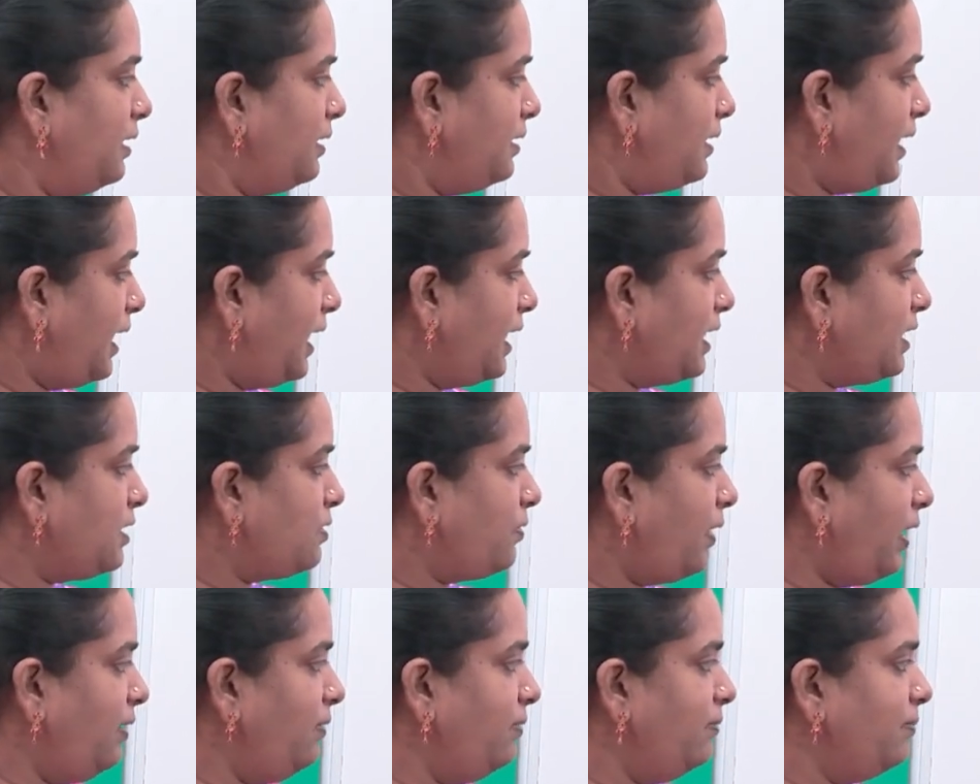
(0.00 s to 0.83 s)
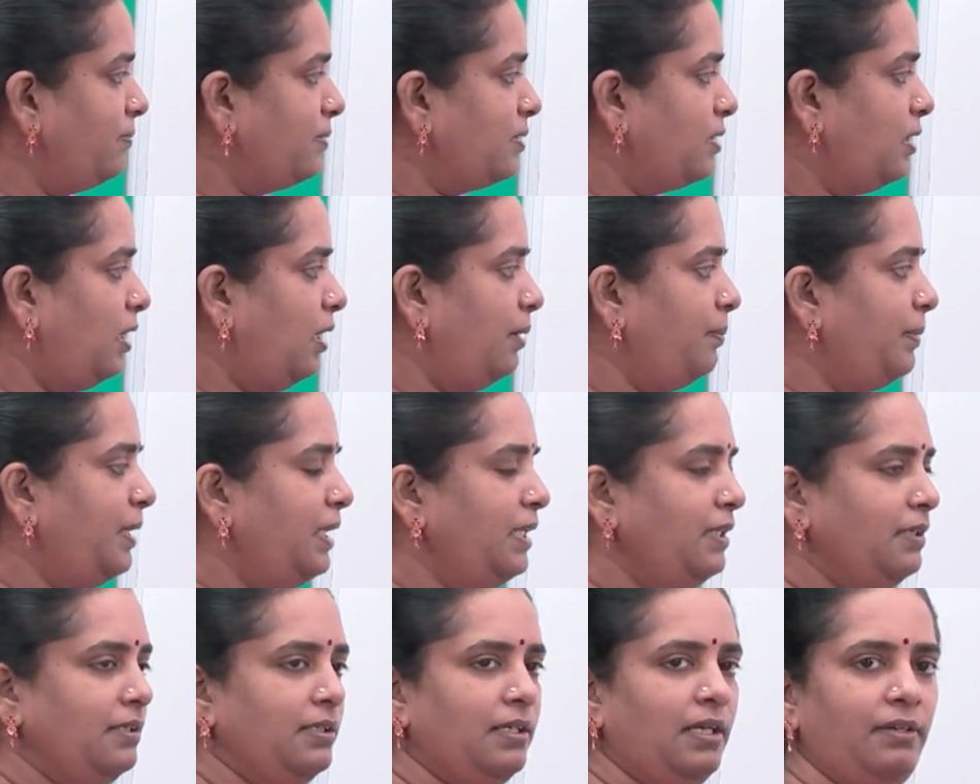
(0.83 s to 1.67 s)
Take 12 common
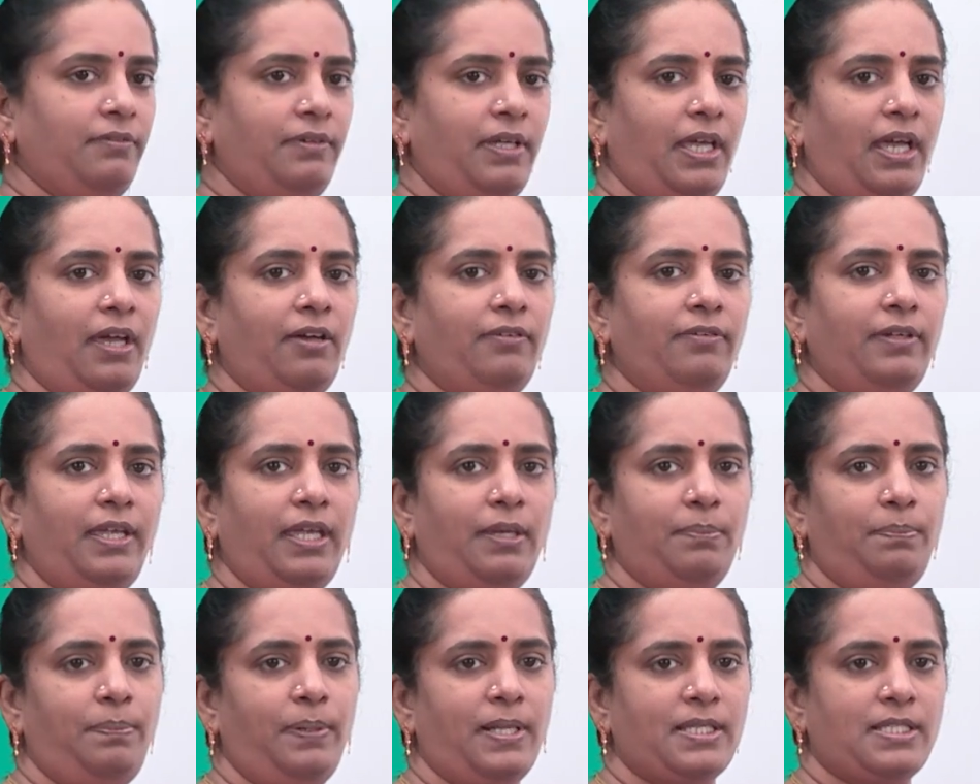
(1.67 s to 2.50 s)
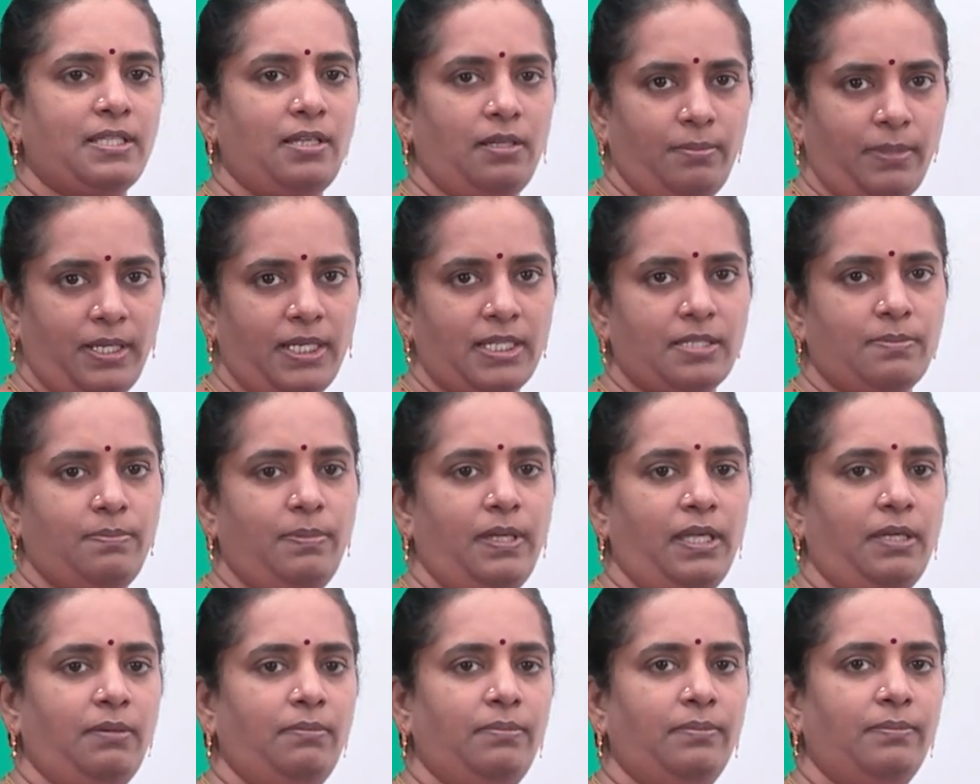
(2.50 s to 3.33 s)
and we have a plus or minus
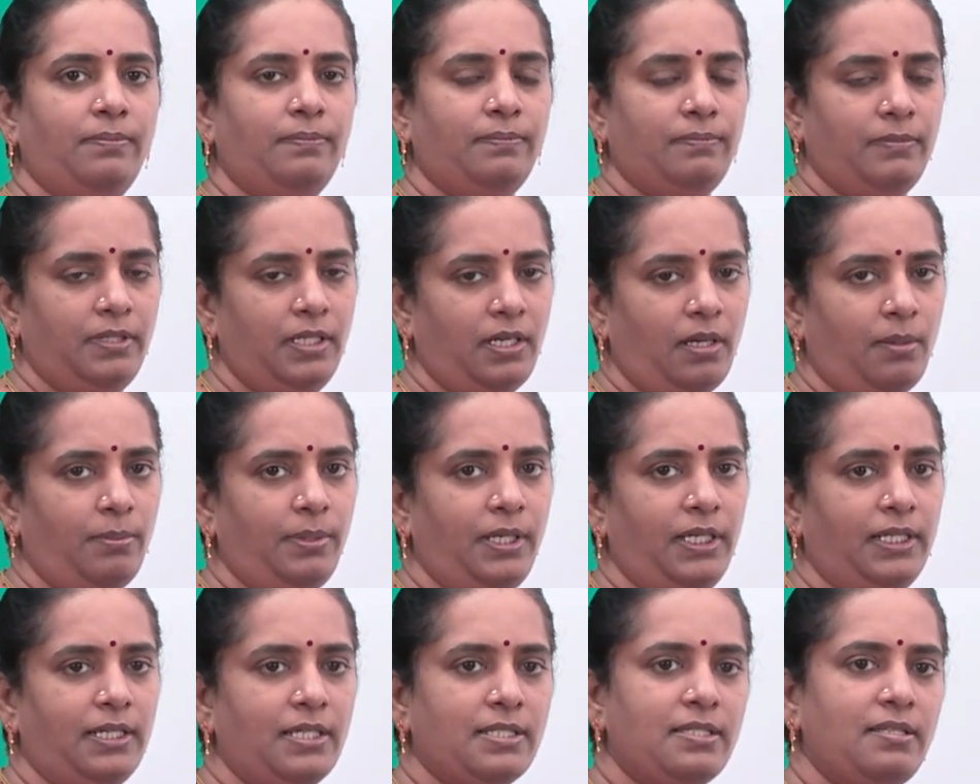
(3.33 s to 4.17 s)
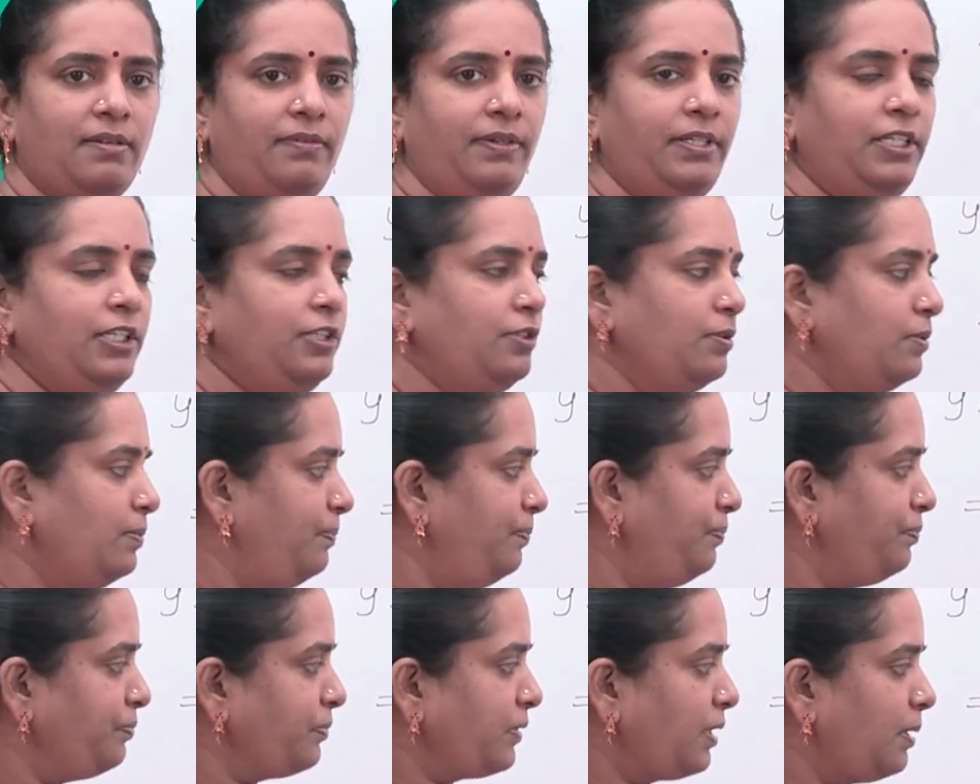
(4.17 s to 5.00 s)
b, denominator 72.
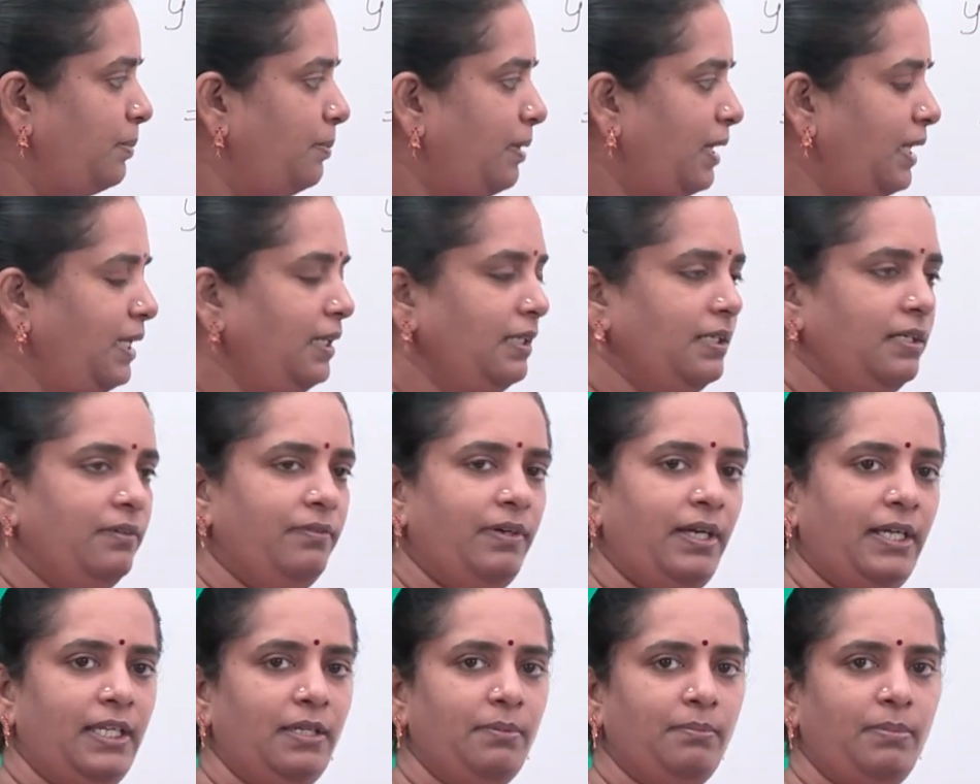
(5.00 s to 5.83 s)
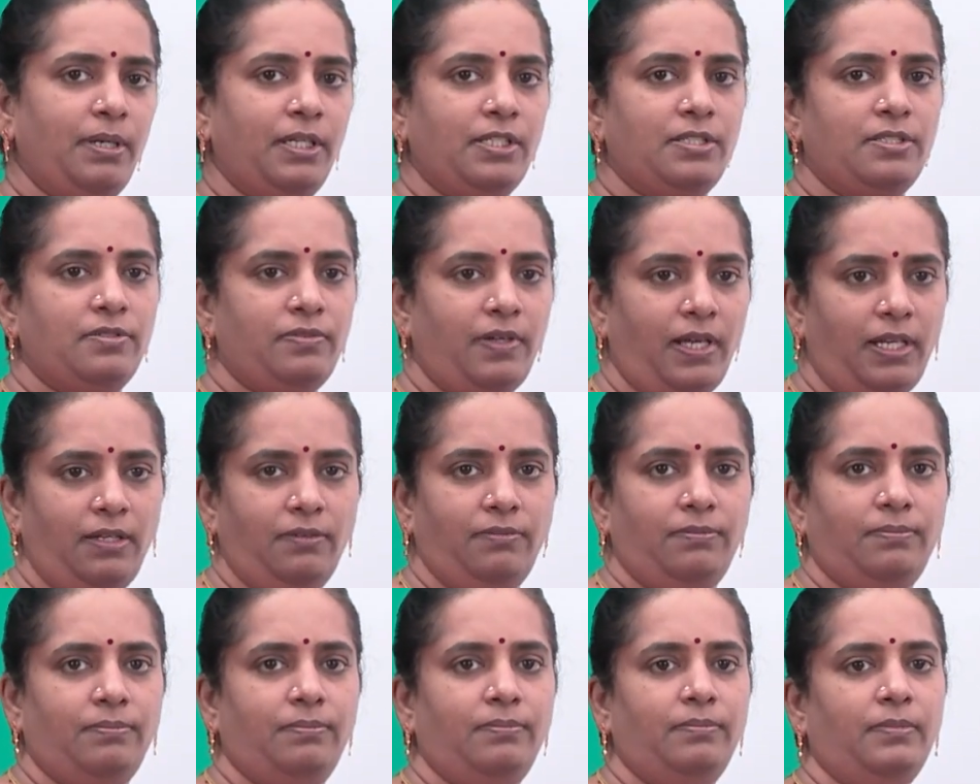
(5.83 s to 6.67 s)
By dividing by 12
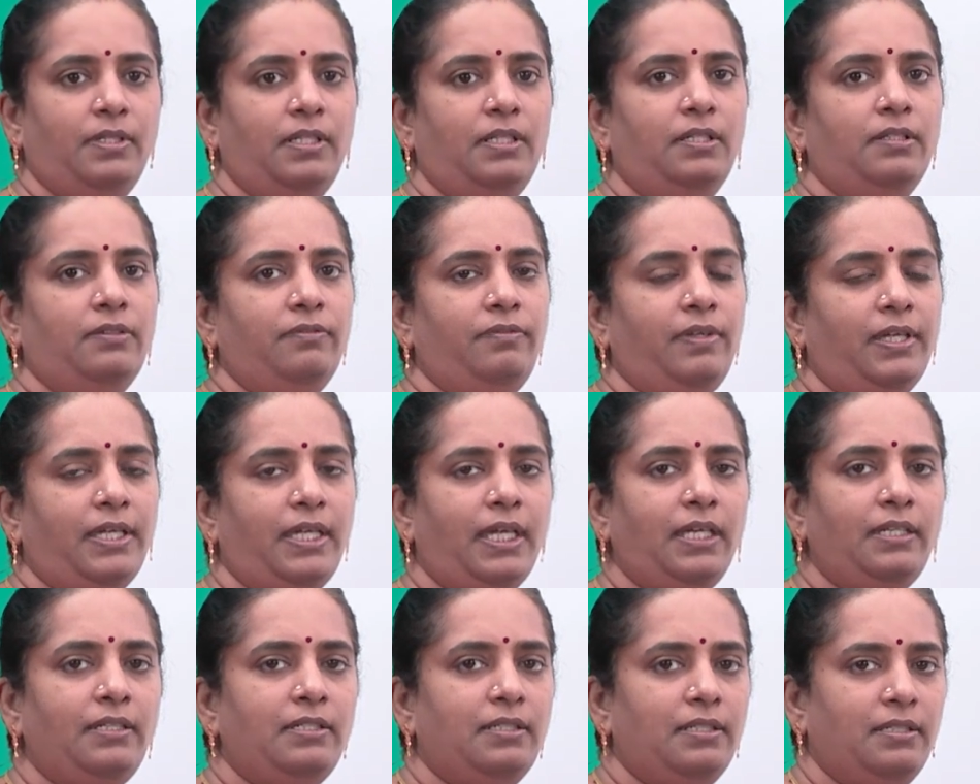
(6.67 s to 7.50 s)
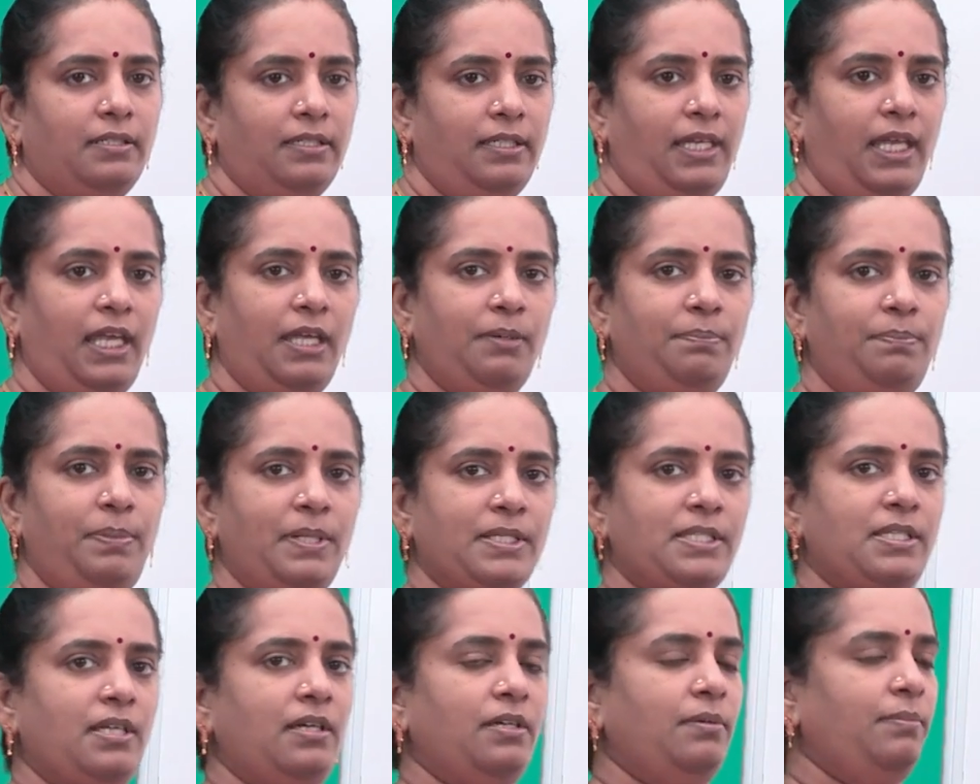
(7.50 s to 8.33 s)
we get a
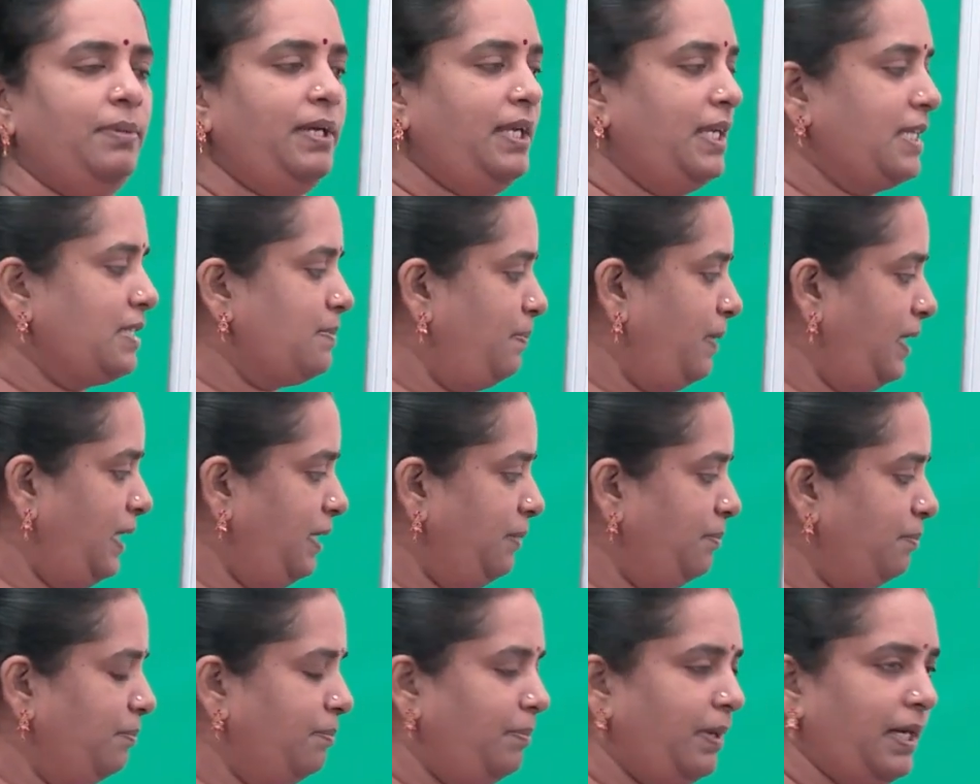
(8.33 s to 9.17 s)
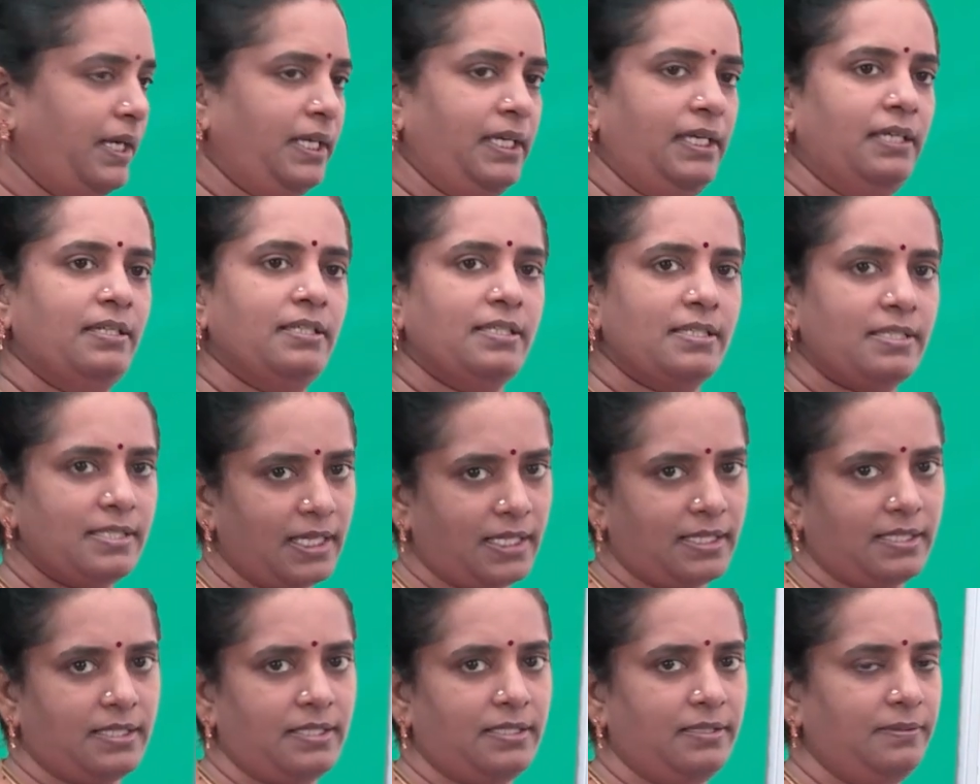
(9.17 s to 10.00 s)
plus or minus b by
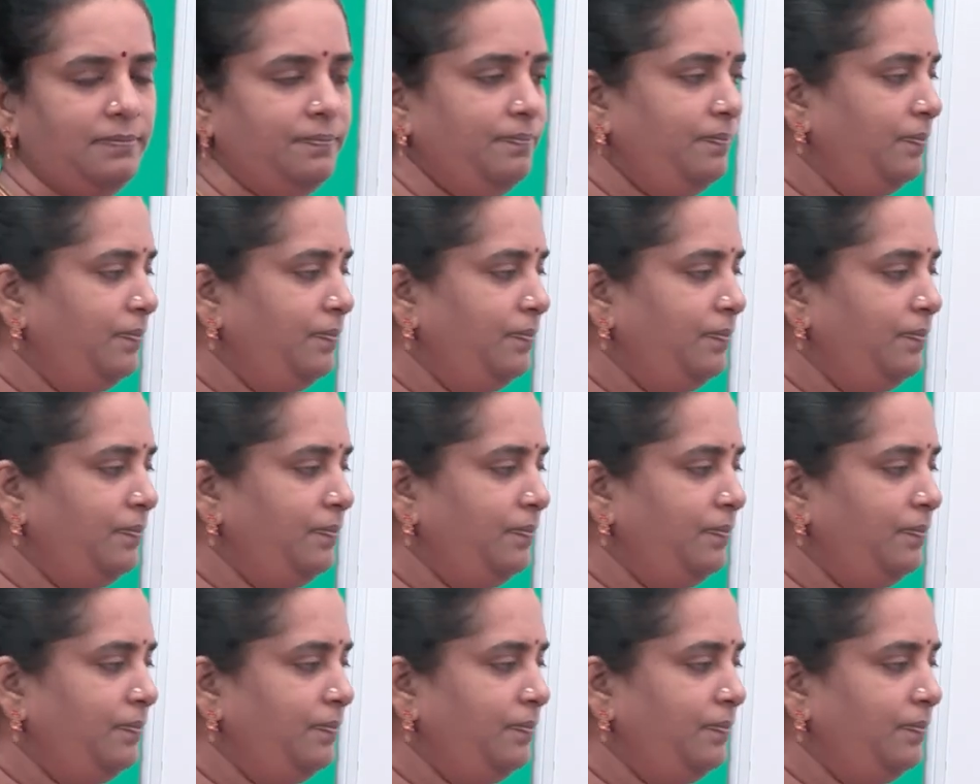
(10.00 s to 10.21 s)
6